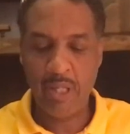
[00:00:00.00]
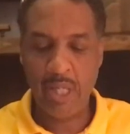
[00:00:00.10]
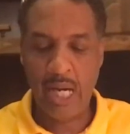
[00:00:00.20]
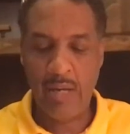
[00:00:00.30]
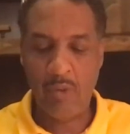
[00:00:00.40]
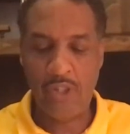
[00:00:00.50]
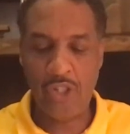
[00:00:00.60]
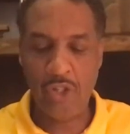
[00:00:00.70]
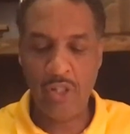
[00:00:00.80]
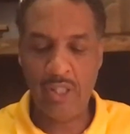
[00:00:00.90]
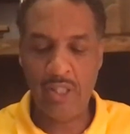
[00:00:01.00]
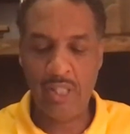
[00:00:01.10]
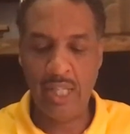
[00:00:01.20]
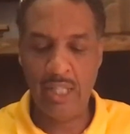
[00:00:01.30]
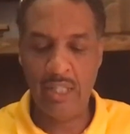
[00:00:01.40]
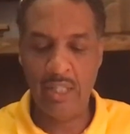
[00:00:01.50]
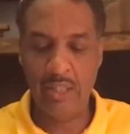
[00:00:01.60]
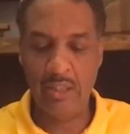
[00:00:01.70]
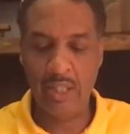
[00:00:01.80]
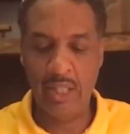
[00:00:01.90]
I will surely
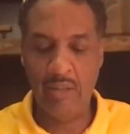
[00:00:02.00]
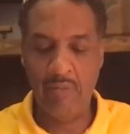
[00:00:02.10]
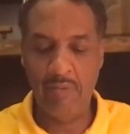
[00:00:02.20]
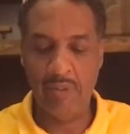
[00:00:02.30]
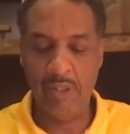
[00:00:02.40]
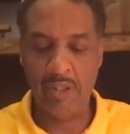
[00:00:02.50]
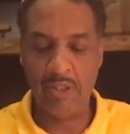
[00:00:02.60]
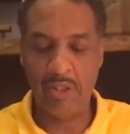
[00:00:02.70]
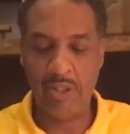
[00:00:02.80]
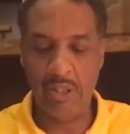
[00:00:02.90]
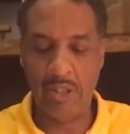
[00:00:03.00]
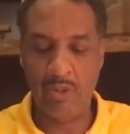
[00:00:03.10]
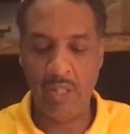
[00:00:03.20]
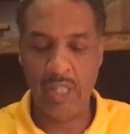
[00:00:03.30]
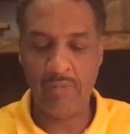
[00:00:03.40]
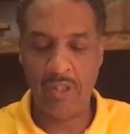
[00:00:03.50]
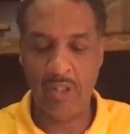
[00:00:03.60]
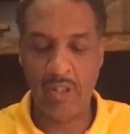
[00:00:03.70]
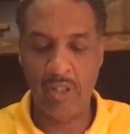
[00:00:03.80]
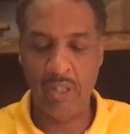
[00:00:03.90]
tell of the, decree of the
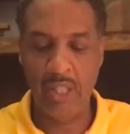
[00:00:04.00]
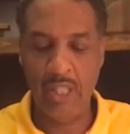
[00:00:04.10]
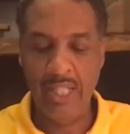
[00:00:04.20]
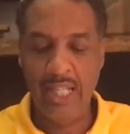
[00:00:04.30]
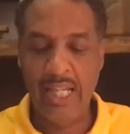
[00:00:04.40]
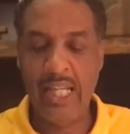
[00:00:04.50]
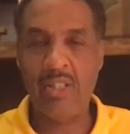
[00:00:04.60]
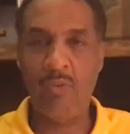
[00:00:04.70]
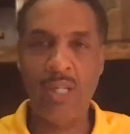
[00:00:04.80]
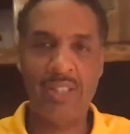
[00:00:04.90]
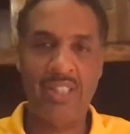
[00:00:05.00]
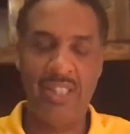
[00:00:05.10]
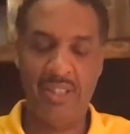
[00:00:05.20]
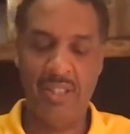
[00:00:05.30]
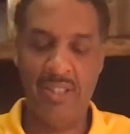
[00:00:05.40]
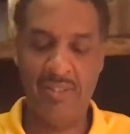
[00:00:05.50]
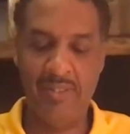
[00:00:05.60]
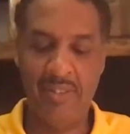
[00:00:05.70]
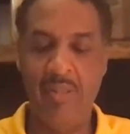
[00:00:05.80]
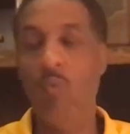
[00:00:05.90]
Lord. He's, watch this.
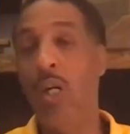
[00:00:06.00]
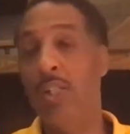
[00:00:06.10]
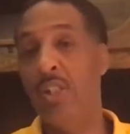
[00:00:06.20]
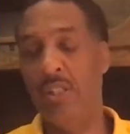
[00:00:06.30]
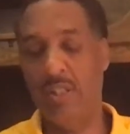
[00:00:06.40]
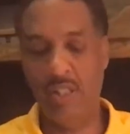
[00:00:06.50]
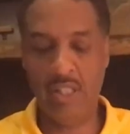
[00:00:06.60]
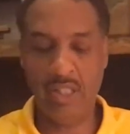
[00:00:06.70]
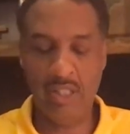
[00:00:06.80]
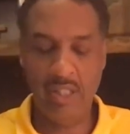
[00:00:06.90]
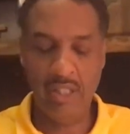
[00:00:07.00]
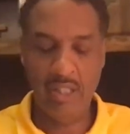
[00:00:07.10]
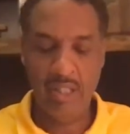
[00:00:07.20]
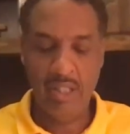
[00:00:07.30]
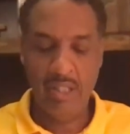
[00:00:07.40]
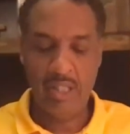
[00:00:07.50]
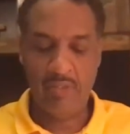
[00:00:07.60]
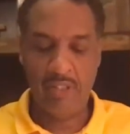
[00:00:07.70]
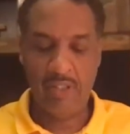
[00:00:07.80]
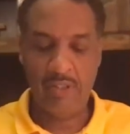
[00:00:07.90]
Watch this. Look at this
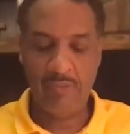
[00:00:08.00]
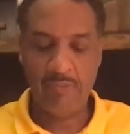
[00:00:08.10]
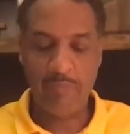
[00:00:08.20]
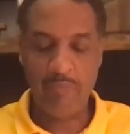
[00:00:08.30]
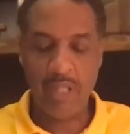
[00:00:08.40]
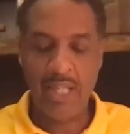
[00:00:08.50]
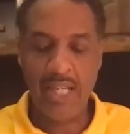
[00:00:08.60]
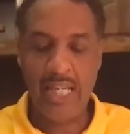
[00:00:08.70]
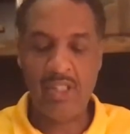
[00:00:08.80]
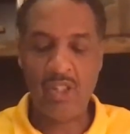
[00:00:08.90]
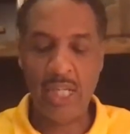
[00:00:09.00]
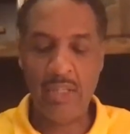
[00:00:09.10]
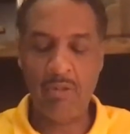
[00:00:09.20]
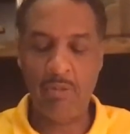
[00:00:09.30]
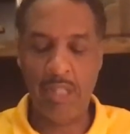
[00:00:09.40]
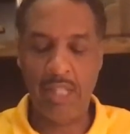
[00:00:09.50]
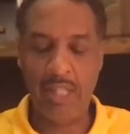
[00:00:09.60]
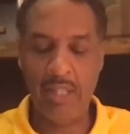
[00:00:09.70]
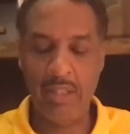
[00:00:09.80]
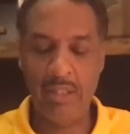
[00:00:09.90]
verse. He said to me,